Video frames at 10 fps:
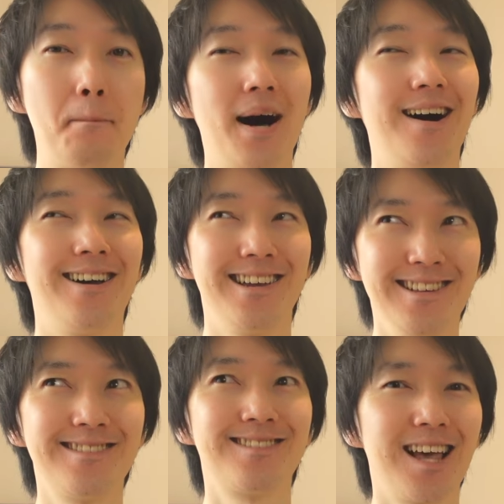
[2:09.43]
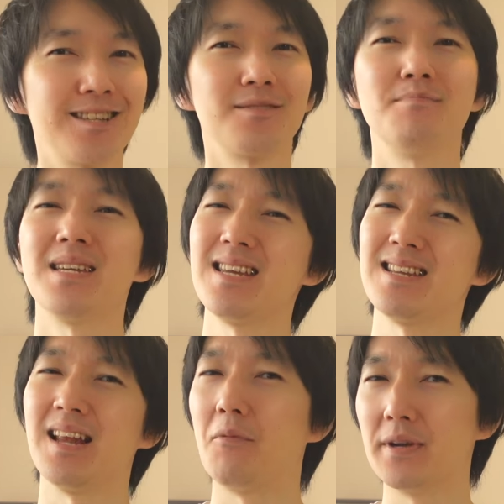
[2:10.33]
But it doesn't
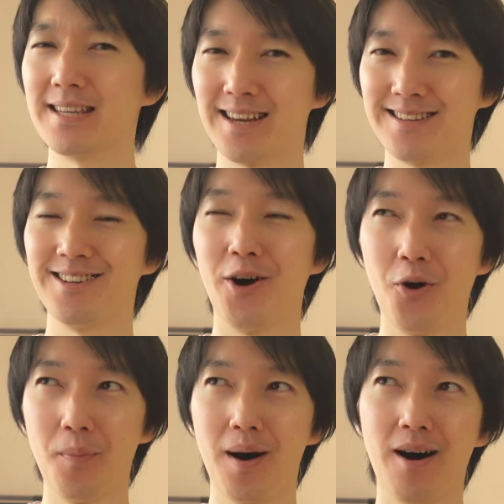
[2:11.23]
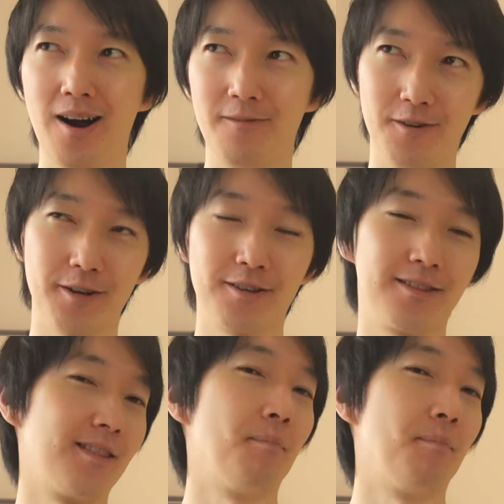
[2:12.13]
mean we can overlook the